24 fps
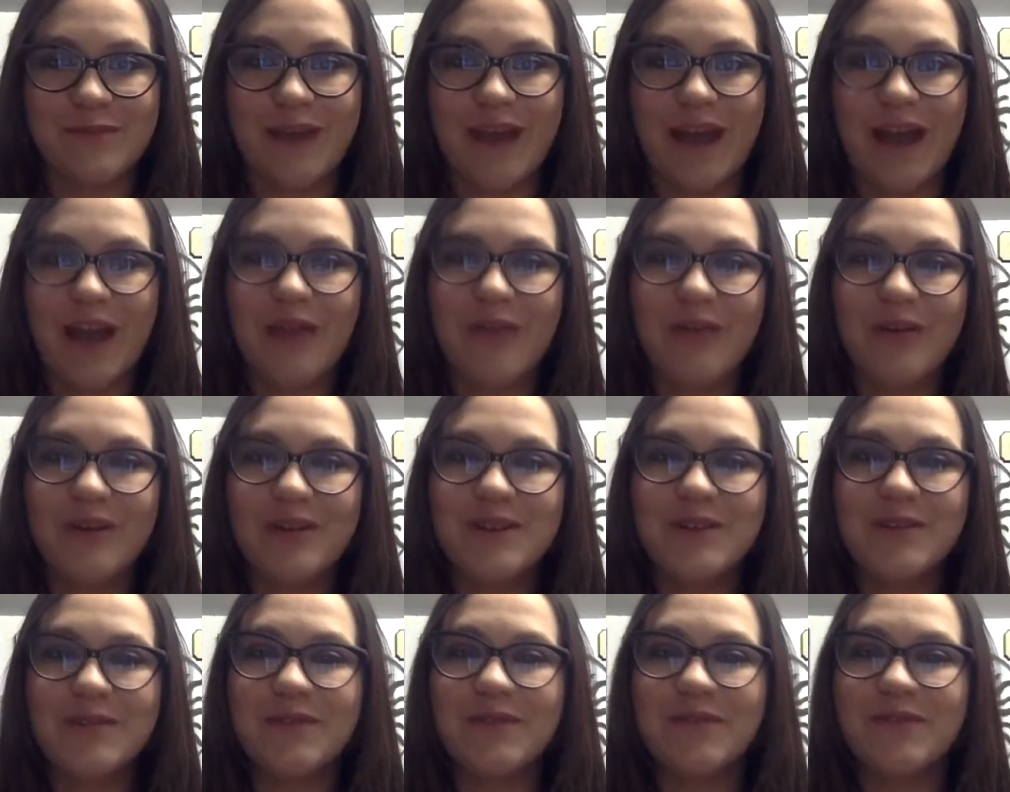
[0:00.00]
I want
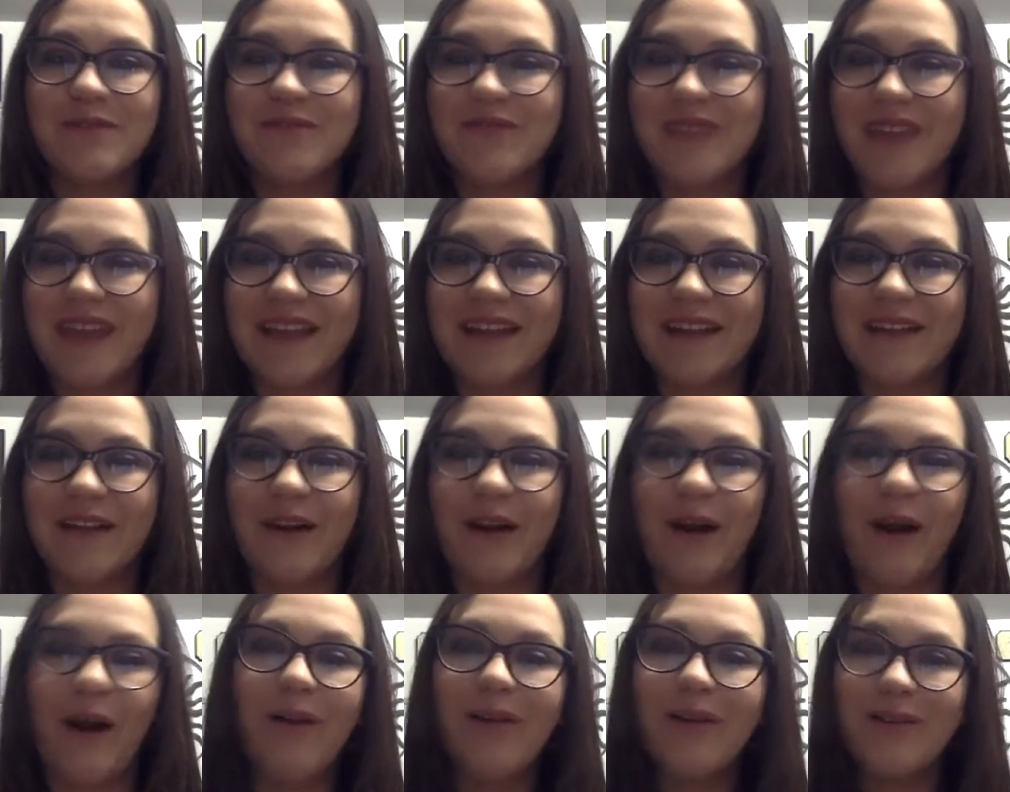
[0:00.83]
to invite
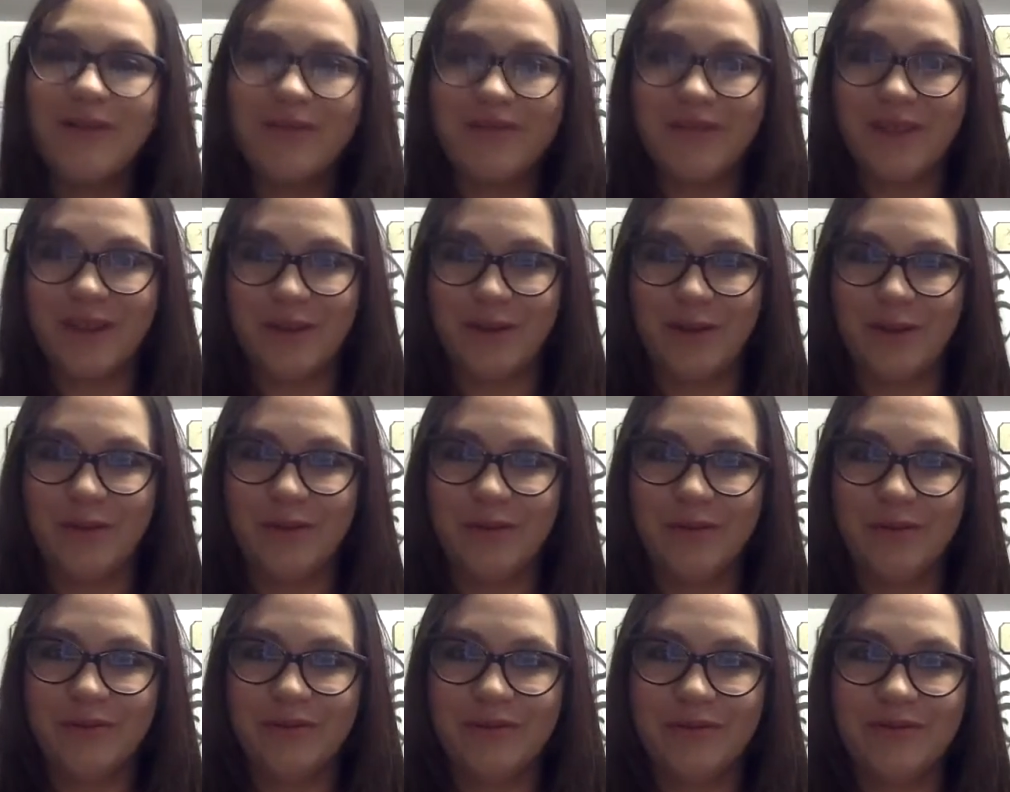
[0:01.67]
all of
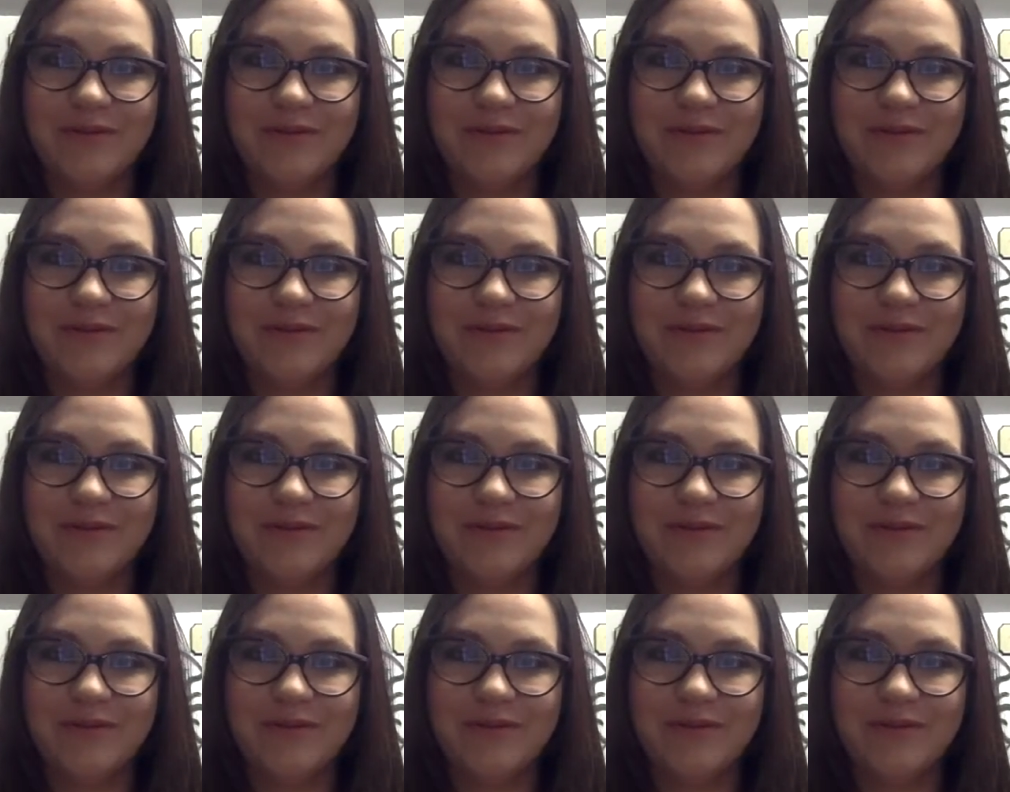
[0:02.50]
you